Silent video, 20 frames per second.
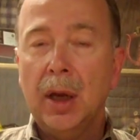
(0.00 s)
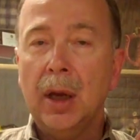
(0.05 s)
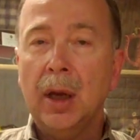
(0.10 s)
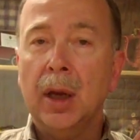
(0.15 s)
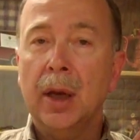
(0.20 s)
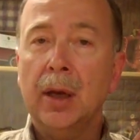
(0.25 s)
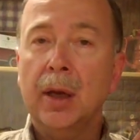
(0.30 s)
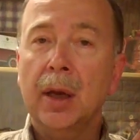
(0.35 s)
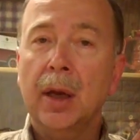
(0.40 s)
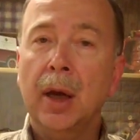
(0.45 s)

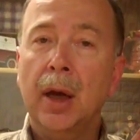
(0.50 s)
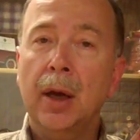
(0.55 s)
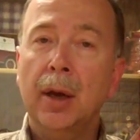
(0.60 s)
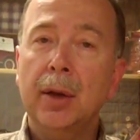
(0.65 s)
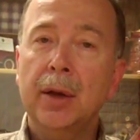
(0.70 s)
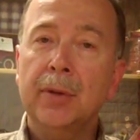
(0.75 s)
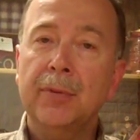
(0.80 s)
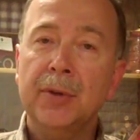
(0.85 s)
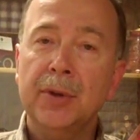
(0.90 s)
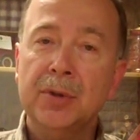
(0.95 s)
And
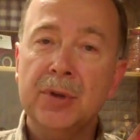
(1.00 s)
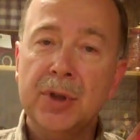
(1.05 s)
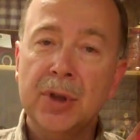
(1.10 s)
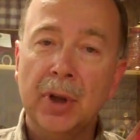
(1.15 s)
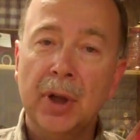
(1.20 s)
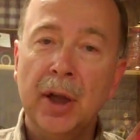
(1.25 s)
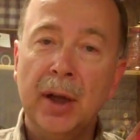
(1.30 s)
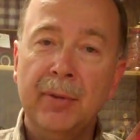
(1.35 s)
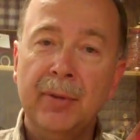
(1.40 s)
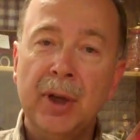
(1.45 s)
if you
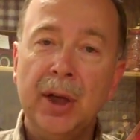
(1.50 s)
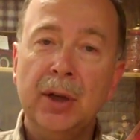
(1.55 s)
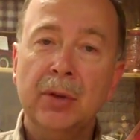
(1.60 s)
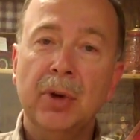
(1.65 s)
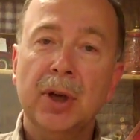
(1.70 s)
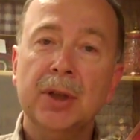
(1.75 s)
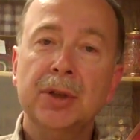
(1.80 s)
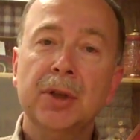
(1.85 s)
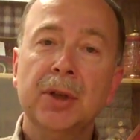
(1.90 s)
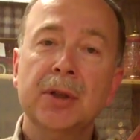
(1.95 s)
still have any
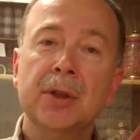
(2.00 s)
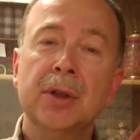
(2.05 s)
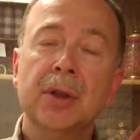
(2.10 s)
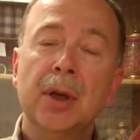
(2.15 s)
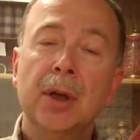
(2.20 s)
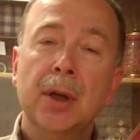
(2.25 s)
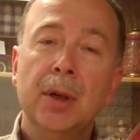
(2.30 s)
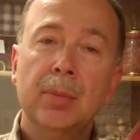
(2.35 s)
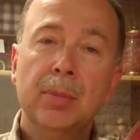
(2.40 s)
questions,